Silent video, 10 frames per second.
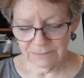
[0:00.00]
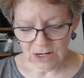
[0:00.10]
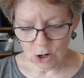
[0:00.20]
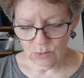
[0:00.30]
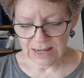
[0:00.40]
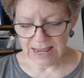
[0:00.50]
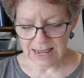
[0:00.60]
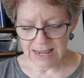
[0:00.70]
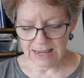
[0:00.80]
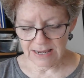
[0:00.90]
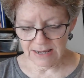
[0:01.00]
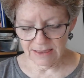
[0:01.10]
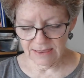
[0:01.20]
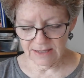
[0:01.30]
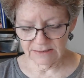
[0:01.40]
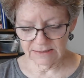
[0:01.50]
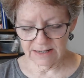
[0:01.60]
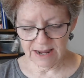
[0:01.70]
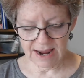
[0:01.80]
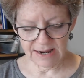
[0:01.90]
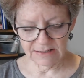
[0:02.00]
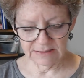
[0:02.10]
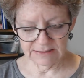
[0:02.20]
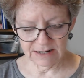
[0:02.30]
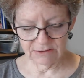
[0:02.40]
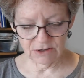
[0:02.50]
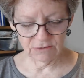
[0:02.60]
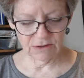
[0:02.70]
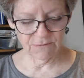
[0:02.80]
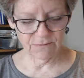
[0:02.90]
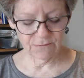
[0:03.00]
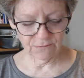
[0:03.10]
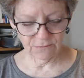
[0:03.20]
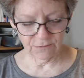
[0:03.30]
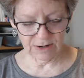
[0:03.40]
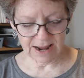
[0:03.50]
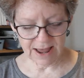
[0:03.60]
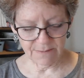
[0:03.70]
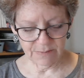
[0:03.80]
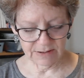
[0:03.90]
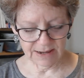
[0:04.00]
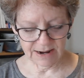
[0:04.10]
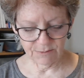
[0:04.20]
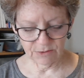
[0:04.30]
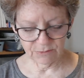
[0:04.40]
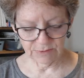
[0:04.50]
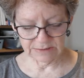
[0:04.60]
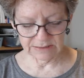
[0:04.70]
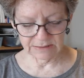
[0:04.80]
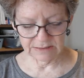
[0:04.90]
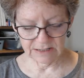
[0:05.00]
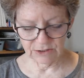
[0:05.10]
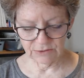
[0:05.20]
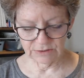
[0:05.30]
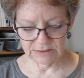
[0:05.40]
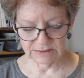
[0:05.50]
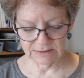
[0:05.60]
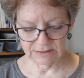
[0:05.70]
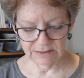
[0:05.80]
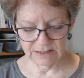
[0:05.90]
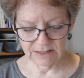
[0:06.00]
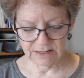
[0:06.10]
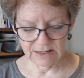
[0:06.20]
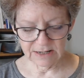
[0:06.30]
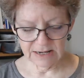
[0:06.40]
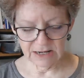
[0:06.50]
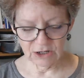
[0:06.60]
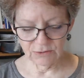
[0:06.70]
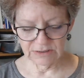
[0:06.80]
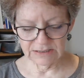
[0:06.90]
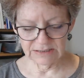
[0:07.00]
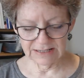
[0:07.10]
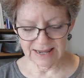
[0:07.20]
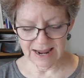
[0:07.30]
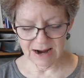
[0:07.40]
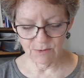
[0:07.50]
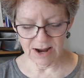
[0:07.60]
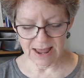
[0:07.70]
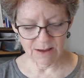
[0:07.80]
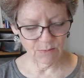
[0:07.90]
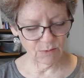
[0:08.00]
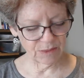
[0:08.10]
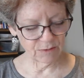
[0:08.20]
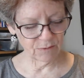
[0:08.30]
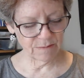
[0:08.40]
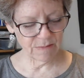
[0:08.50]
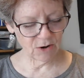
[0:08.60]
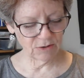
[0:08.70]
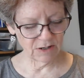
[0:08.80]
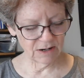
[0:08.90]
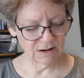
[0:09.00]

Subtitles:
Okay, in this case, download the free app, Camera 360, and use this camera app with the remote.